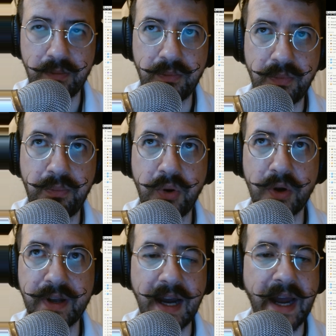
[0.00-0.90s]

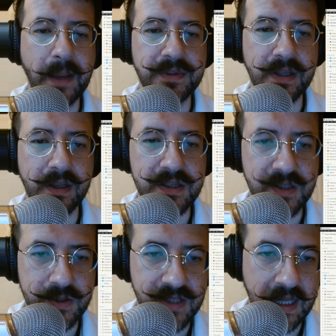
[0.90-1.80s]
putting items in and
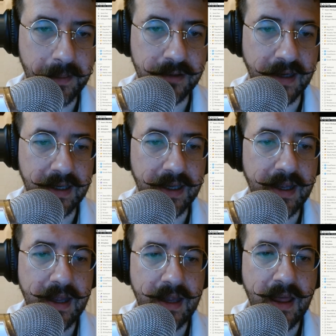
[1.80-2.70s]
associating them correctly.
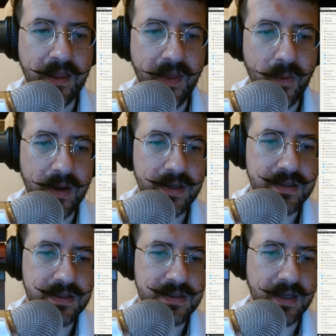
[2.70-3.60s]
The other way is to
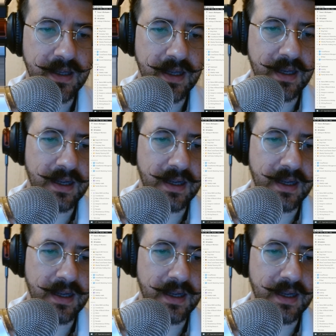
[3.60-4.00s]
say, hey, I